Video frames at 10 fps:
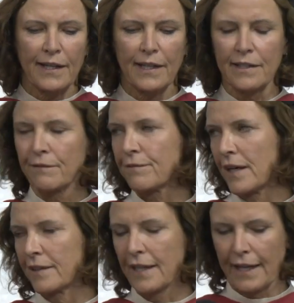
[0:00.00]
and
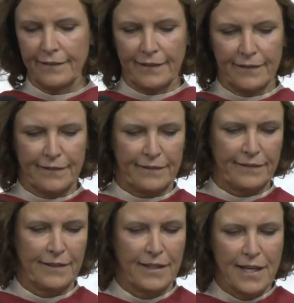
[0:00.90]
defend the essence
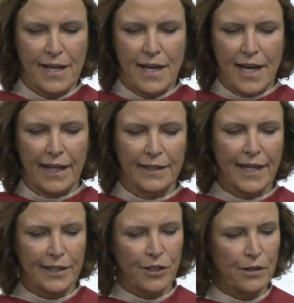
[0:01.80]
and
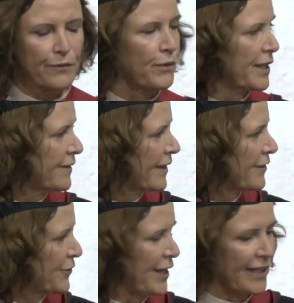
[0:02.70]
let go of what is
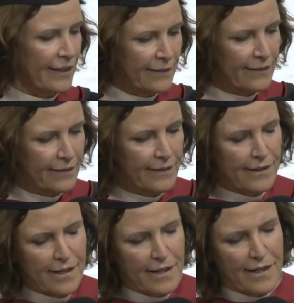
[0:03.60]
extraneous.
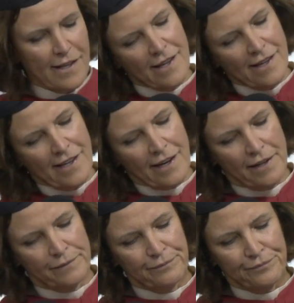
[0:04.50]

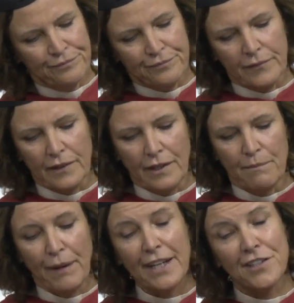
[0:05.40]
Um,
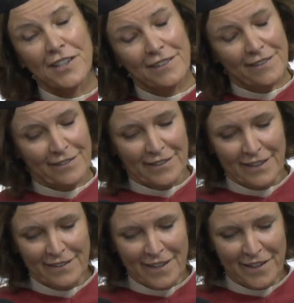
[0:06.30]
patience
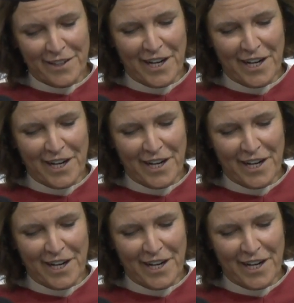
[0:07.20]
is another